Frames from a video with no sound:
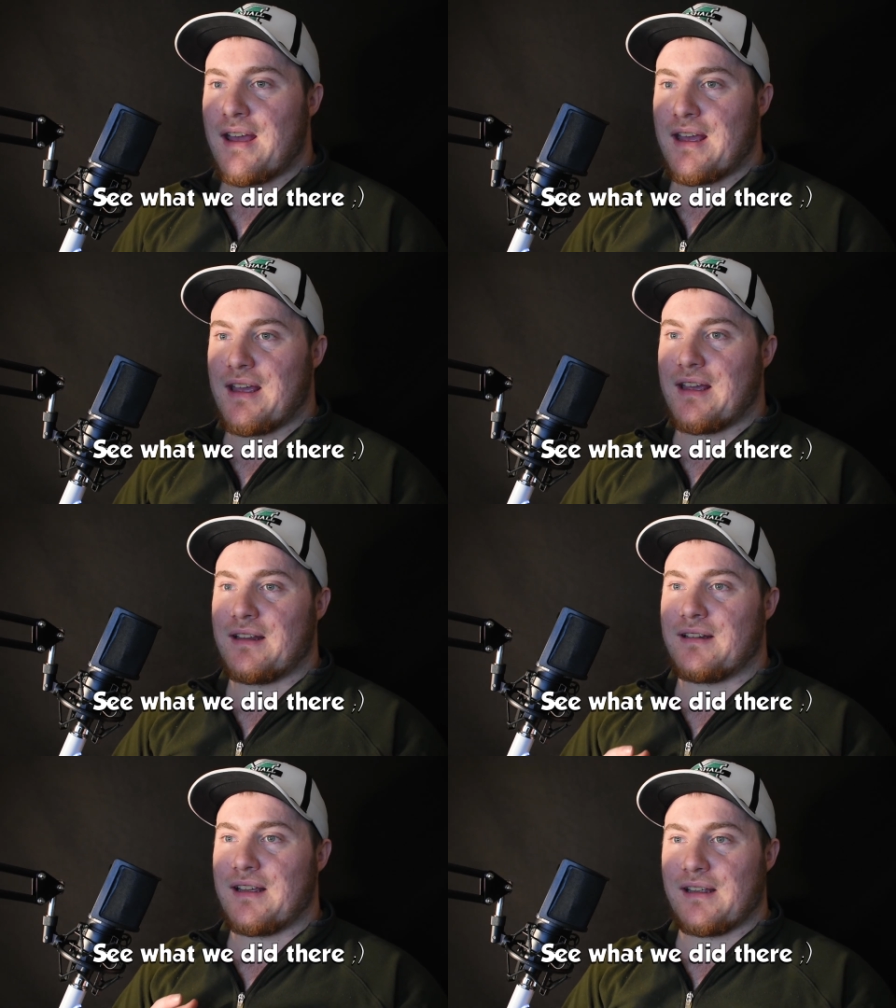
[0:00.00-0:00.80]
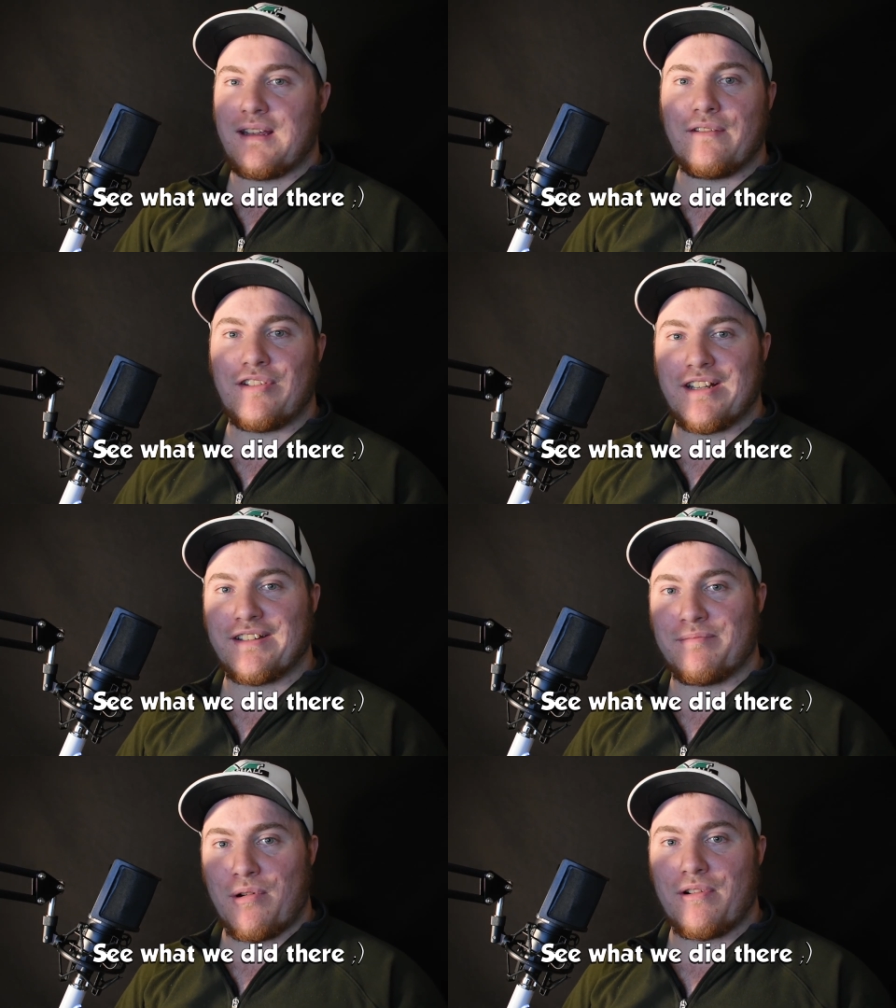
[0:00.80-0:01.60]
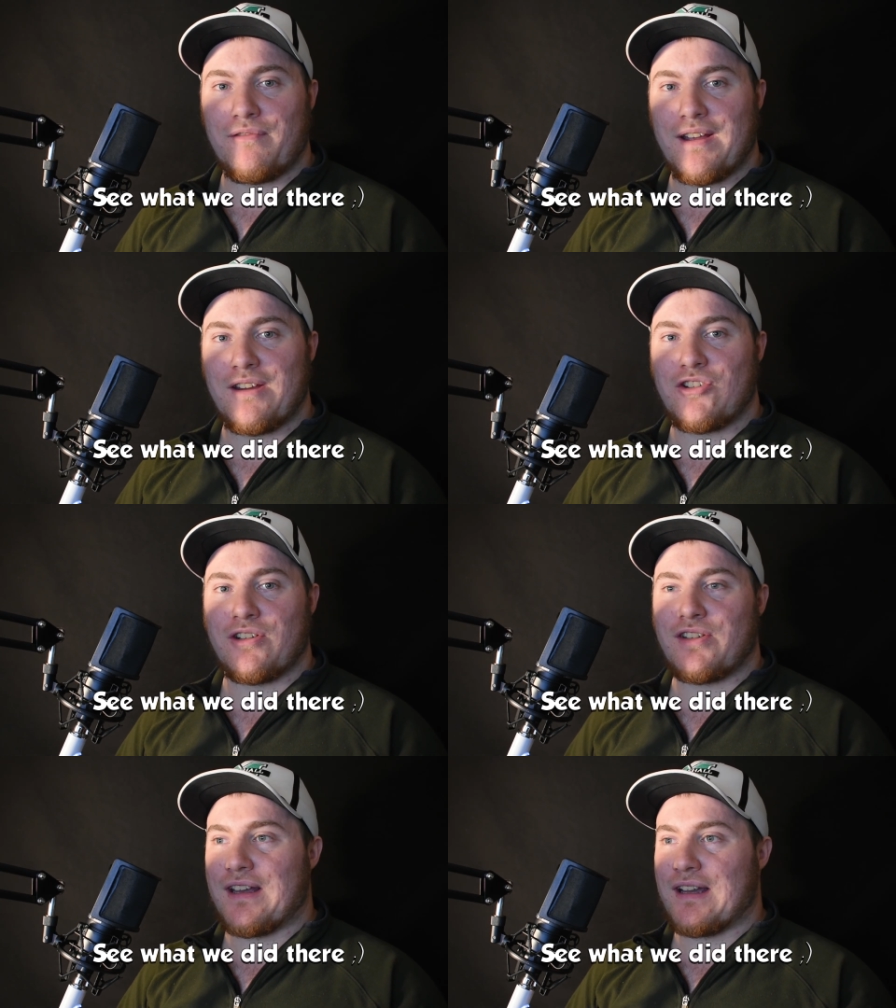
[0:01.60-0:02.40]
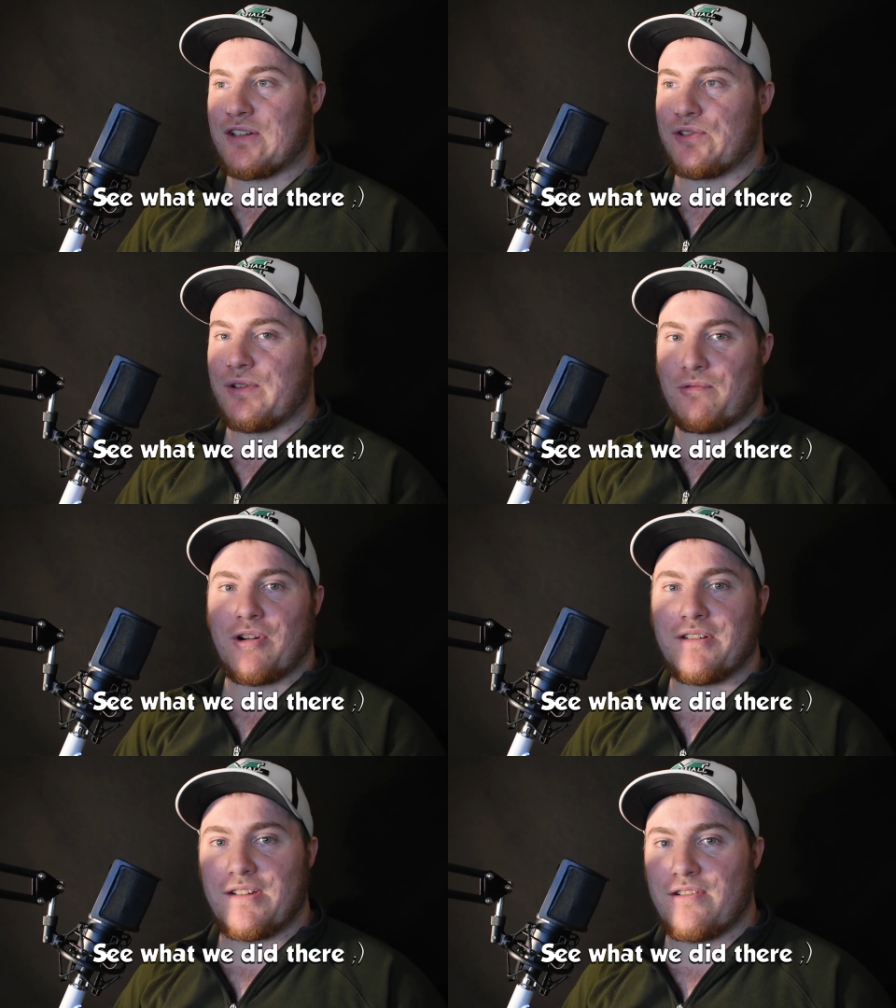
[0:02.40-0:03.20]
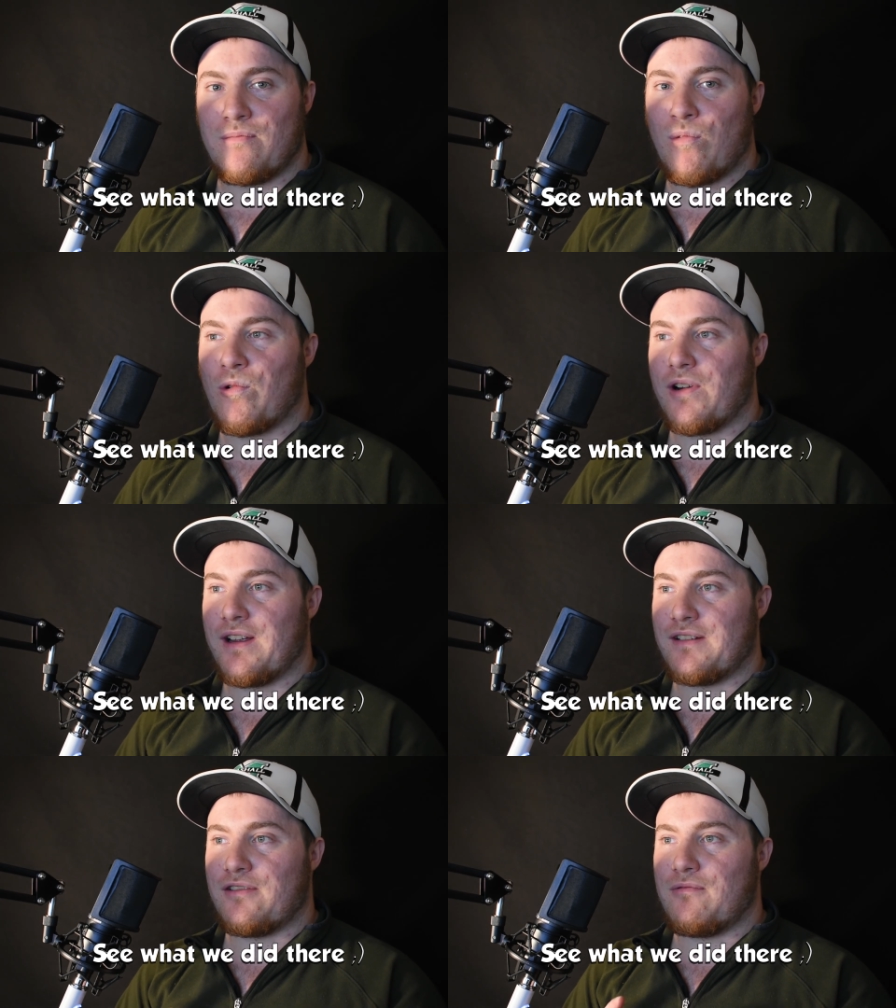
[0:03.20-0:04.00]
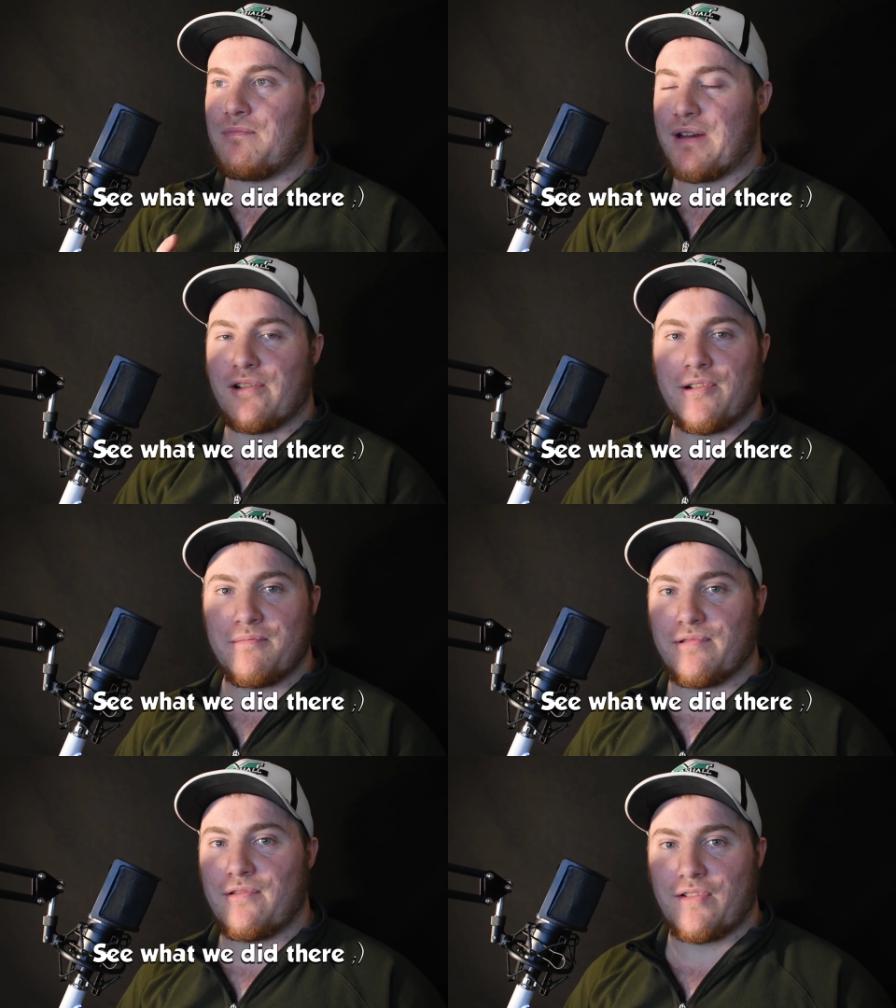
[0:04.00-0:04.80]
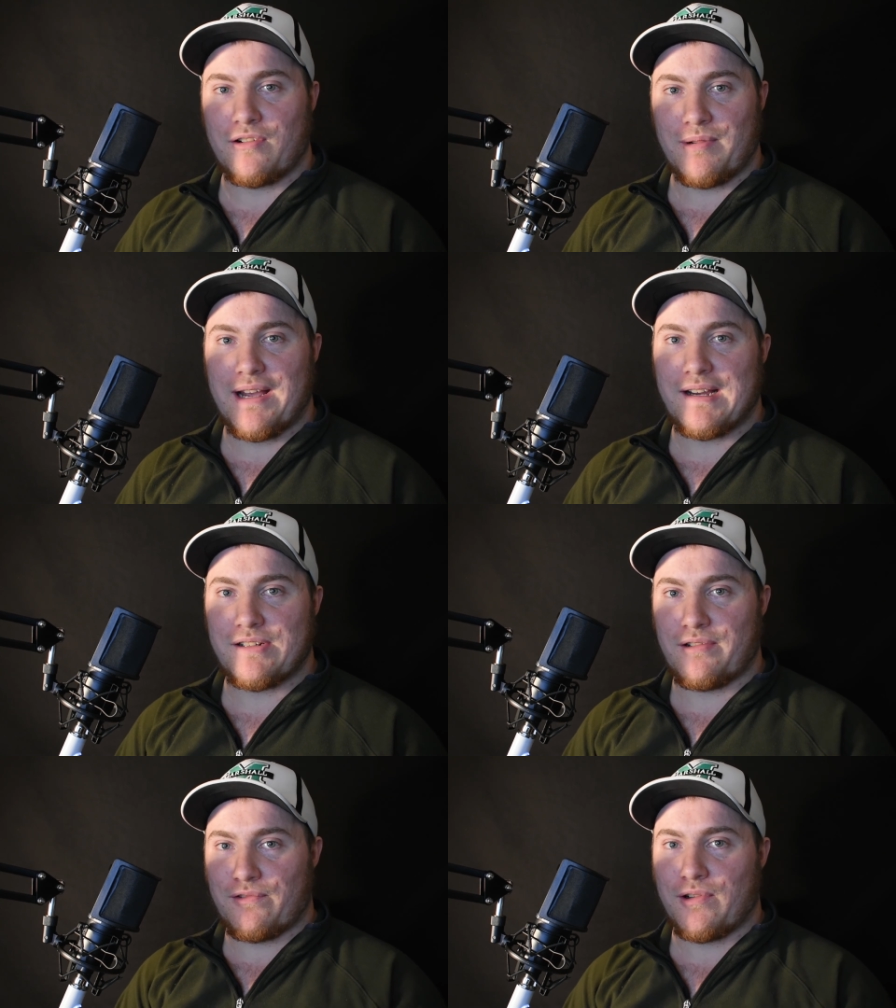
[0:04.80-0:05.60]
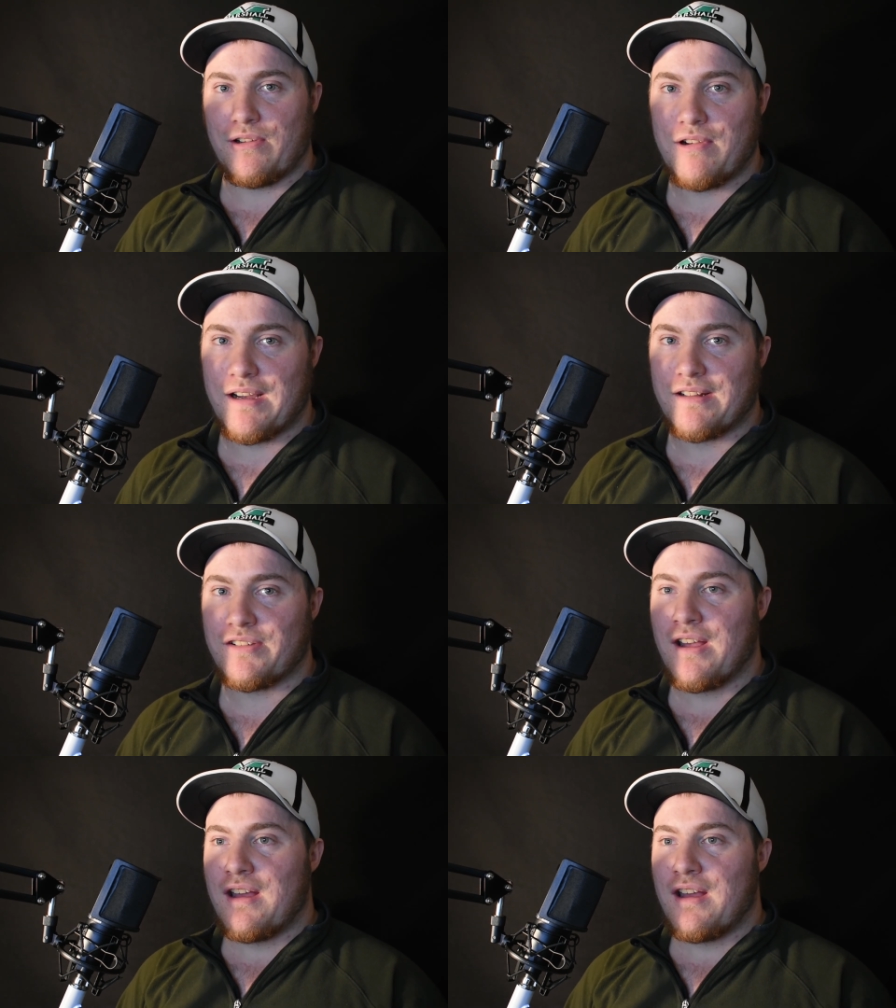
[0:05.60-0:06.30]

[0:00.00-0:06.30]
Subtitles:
and it gives us motivation to actually want to do more and to better improve our reactions for you guys.